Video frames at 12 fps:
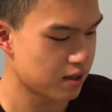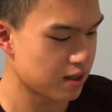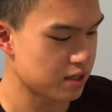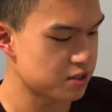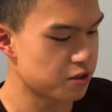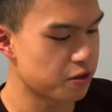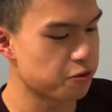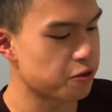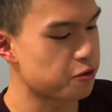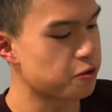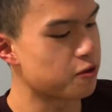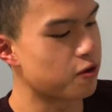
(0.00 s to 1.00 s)
Get to know your
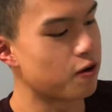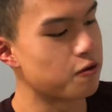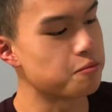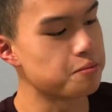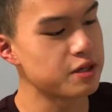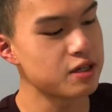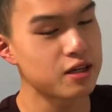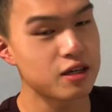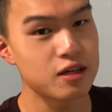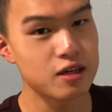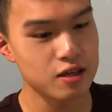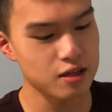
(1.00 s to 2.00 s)
Google Home
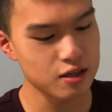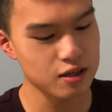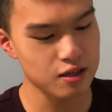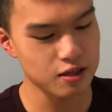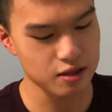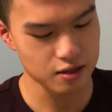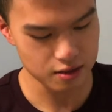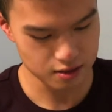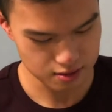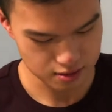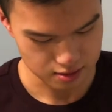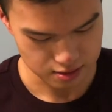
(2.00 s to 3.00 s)
Mini.
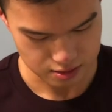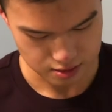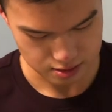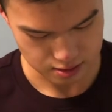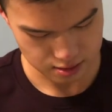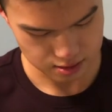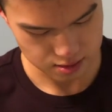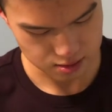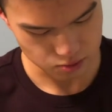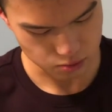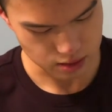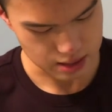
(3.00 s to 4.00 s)

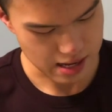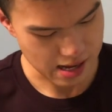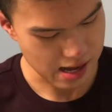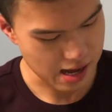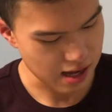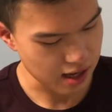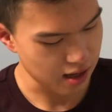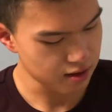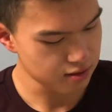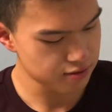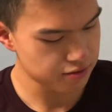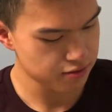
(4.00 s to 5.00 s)
And we
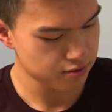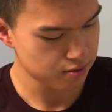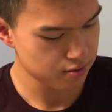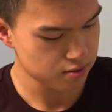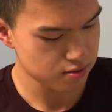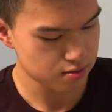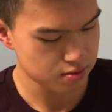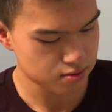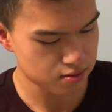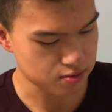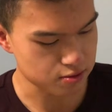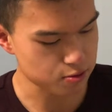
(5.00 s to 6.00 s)
have,
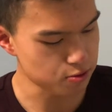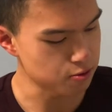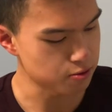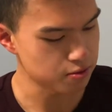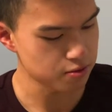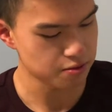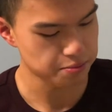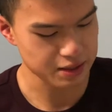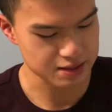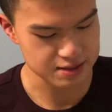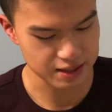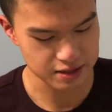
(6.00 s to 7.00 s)
ooh,
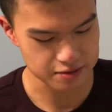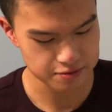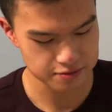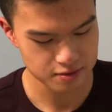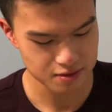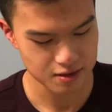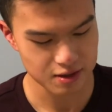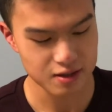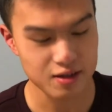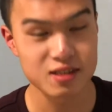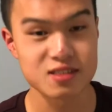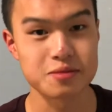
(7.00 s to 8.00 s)
be safe.
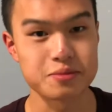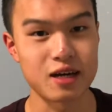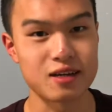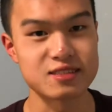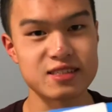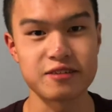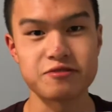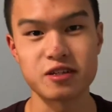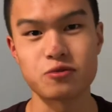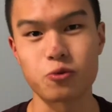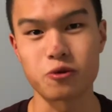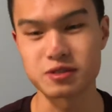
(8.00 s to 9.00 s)
Some kind of safety
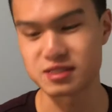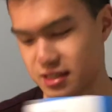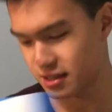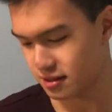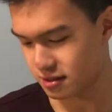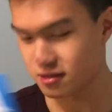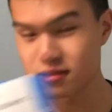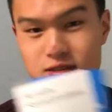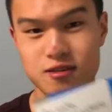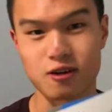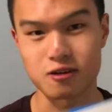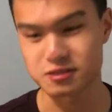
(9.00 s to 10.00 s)
and warranty
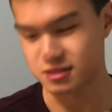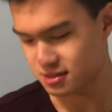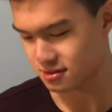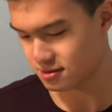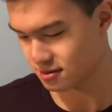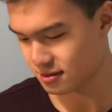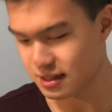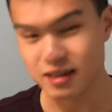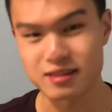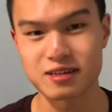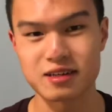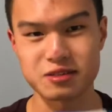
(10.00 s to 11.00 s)
cards.
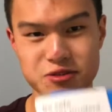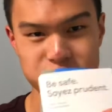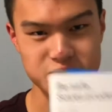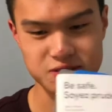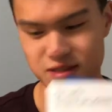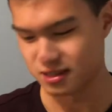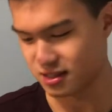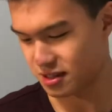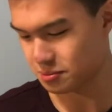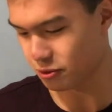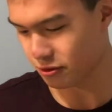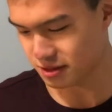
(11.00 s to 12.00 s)
That is
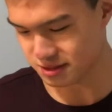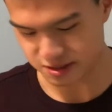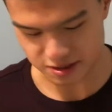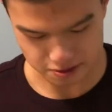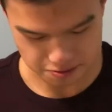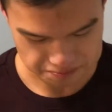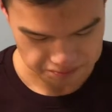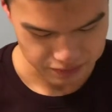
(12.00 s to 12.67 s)
important to know.